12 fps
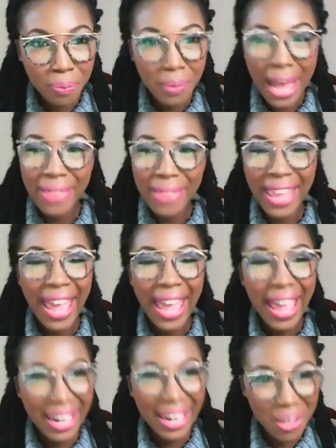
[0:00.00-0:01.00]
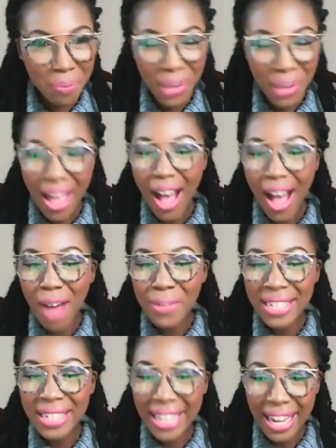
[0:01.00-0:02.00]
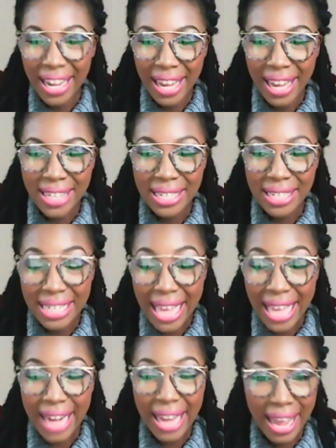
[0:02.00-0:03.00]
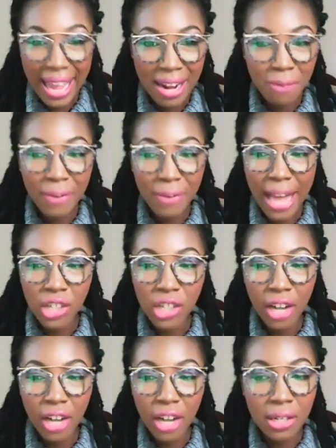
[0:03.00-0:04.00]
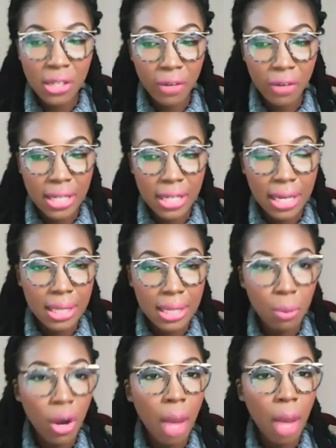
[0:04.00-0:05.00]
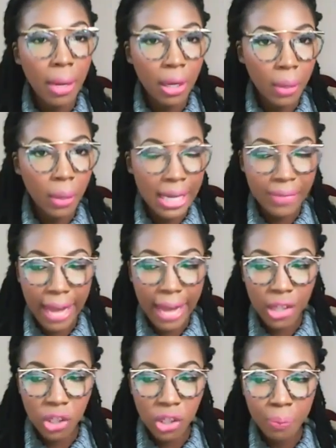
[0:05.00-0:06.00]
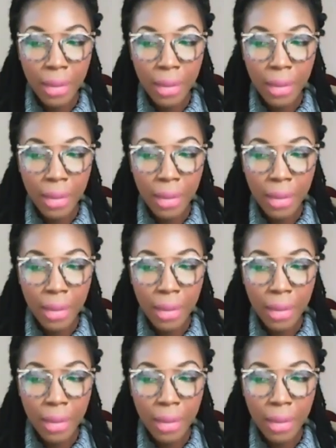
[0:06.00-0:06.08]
and the head of the D&N Flash Errand Services, more commonly known as Flash,